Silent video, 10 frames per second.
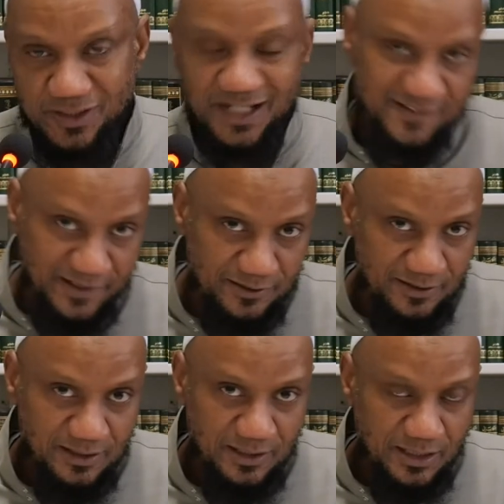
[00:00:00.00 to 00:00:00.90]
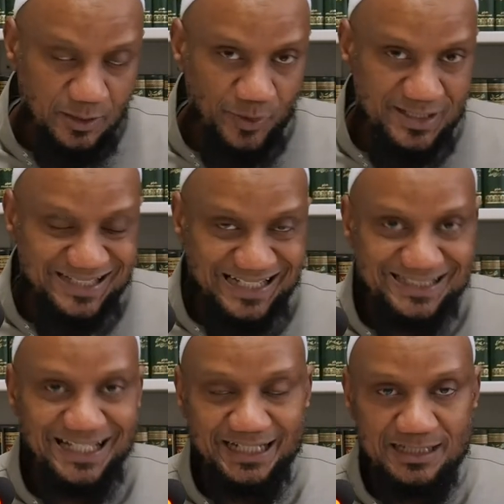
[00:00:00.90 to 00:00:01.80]
al-yasir, which is a
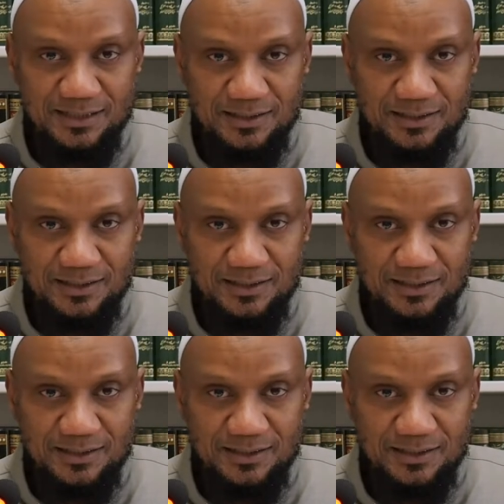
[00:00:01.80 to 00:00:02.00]
slight